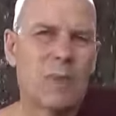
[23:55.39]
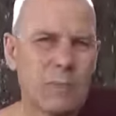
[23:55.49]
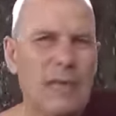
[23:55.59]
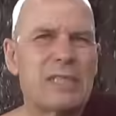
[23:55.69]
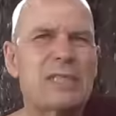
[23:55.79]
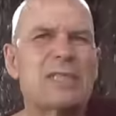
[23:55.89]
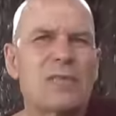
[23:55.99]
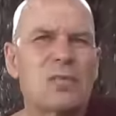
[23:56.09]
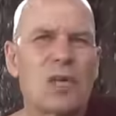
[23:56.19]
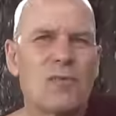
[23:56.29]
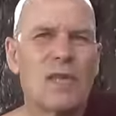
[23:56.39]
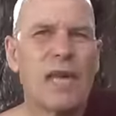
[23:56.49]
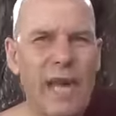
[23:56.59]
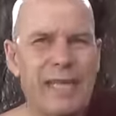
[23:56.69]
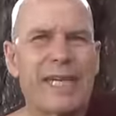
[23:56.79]
by seeing this suffering,
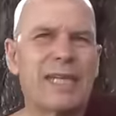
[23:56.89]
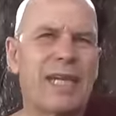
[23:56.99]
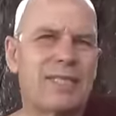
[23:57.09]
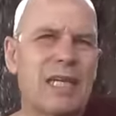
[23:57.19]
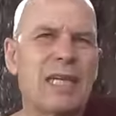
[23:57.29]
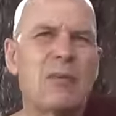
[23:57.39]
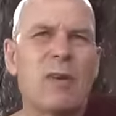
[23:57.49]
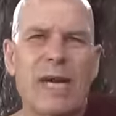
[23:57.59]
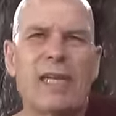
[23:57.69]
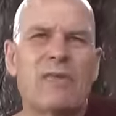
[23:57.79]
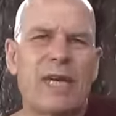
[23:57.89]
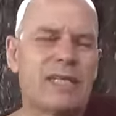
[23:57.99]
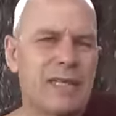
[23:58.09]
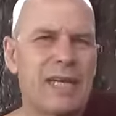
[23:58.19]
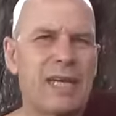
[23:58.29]
and then attain nibbana
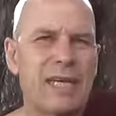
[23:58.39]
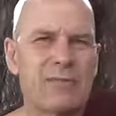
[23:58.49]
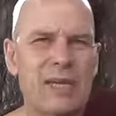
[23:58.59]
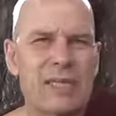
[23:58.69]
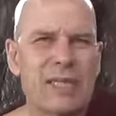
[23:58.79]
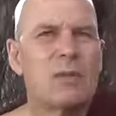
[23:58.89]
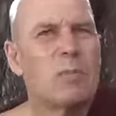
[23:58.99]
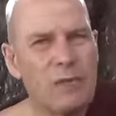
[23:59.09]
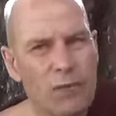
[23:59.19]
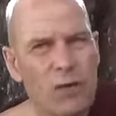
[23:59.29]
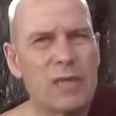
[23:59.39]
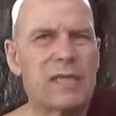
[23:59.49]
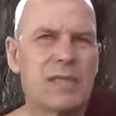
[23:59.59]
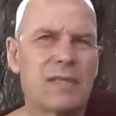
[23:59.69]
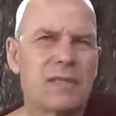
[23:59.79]
right there and right then, before their
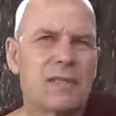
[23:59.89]
death.